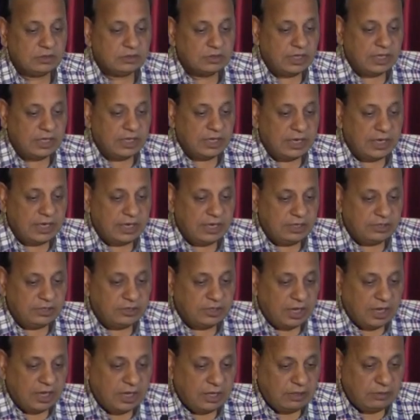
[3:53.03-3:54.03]
The
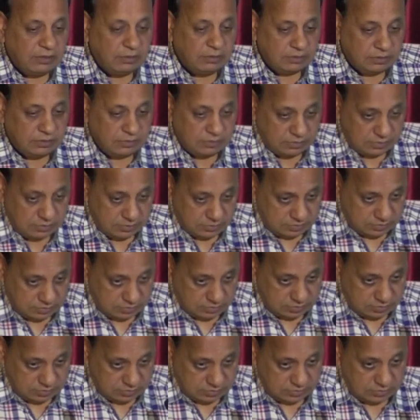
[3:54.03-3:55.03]
entire
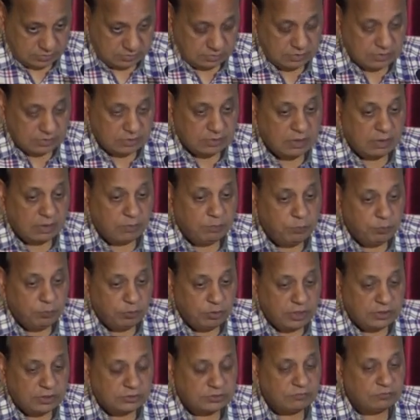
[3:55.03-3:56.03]

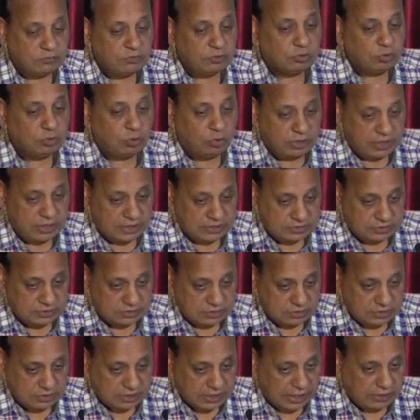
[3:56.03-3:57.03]
components of the
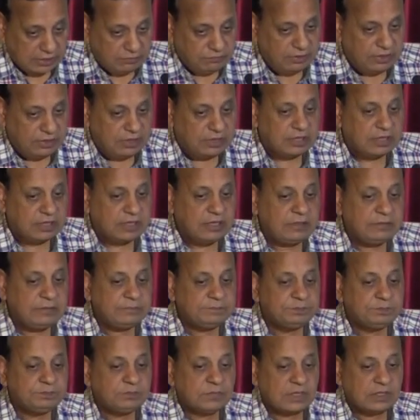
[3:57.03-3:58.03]
thorax, the right ventricle,
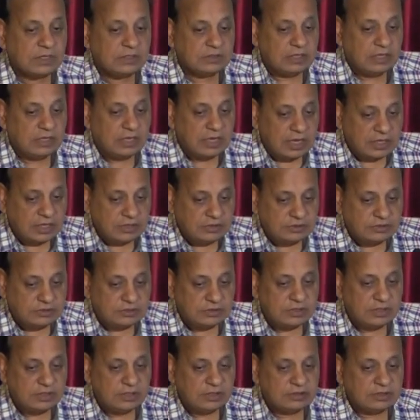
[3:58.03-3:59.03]
the
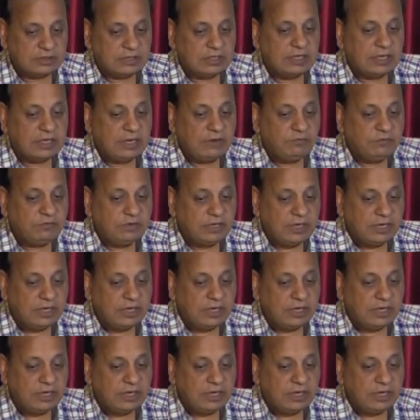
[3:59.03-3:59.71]
lungs, the left